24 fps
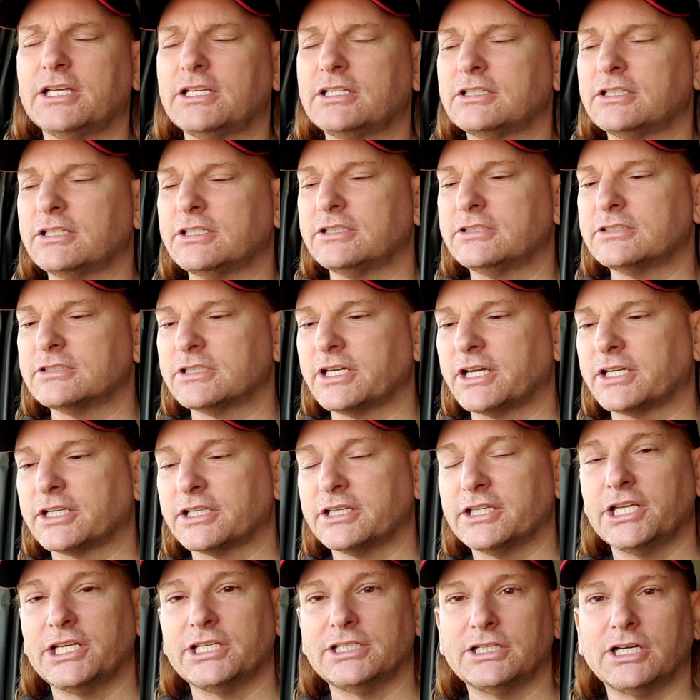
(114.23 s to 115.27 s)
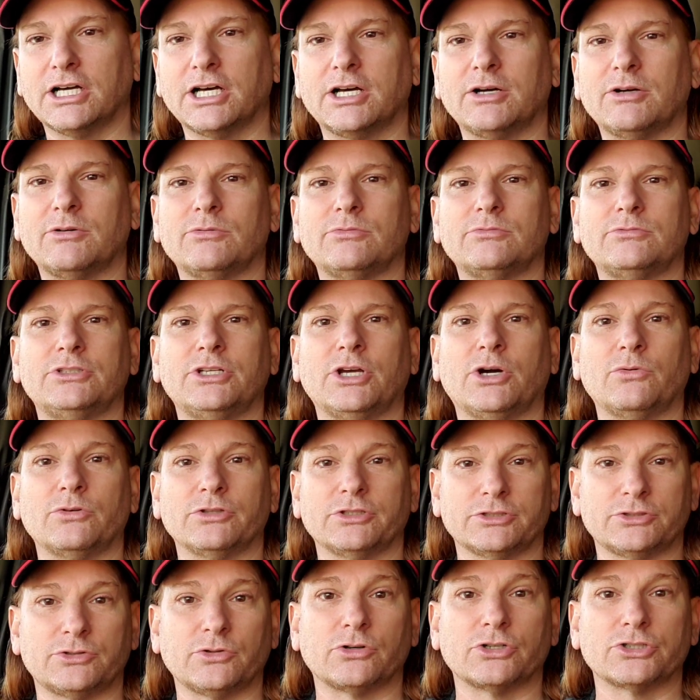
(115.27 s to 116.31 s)
And he's like, and then, when
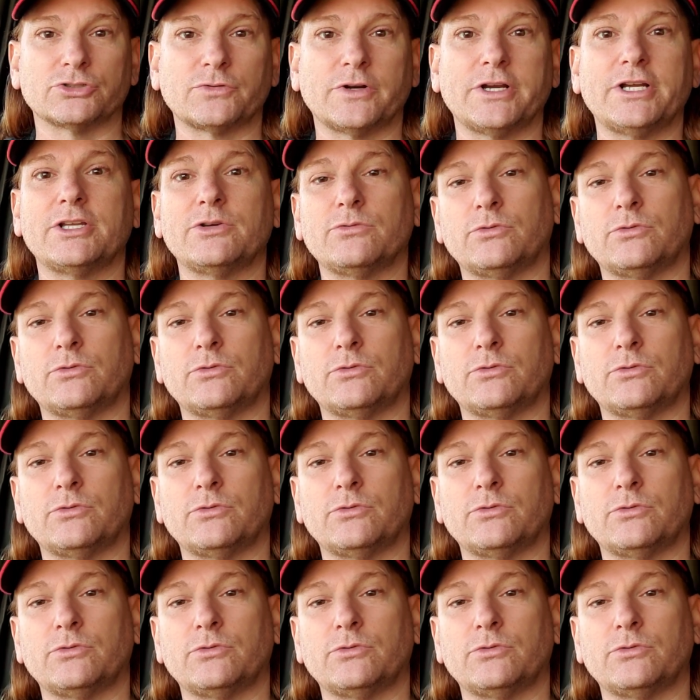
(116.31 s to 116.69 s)
the door's ready,